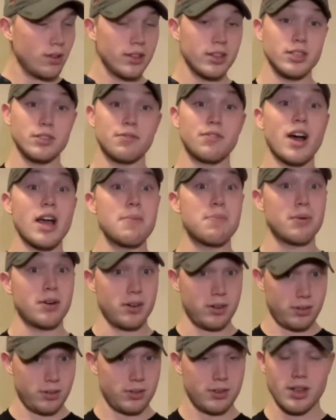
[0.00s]
The
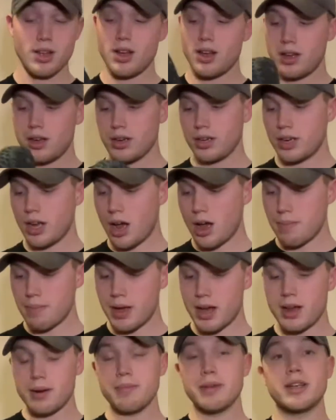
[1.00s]
Viper
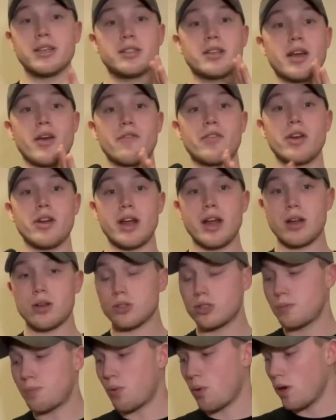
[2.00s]
Combat, because they have good ankle
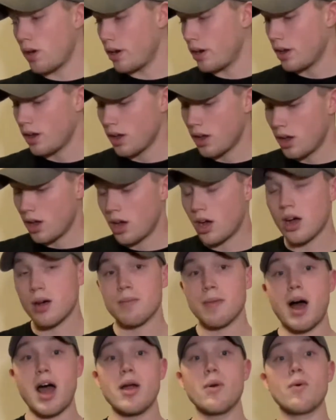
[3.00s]
support.
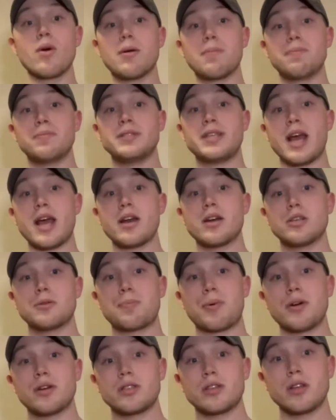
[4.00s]
I wear Danners
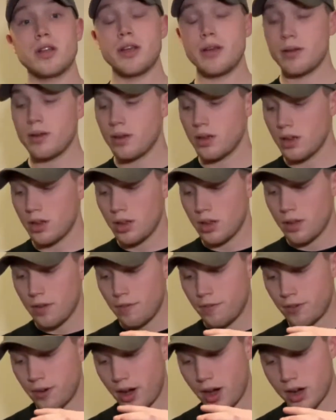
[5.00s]
personally
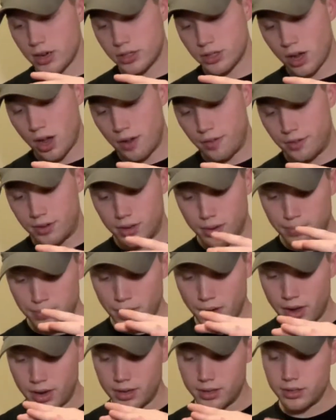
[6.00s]
for Airsoft,
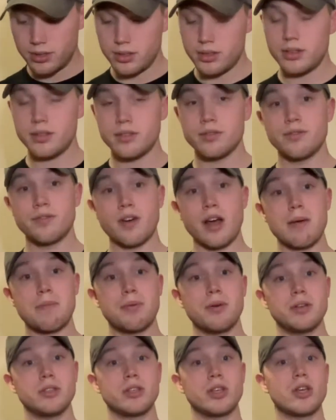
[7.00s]
but
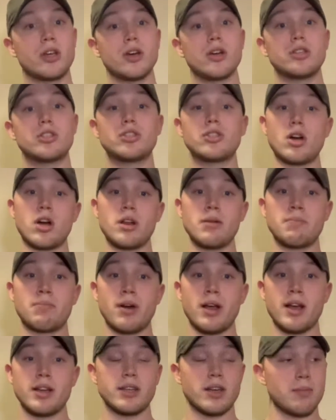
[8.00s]
Viper is a good starting
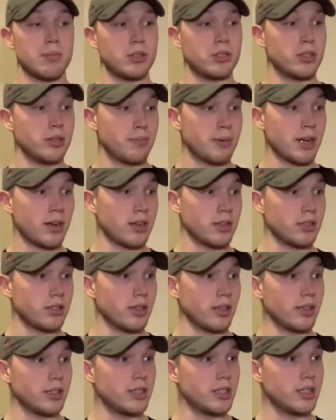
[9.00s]
brand. How much does it cost?
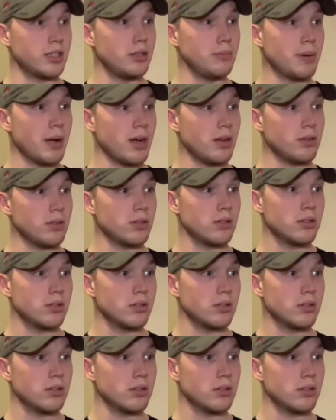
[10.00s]
Like 60 pounds?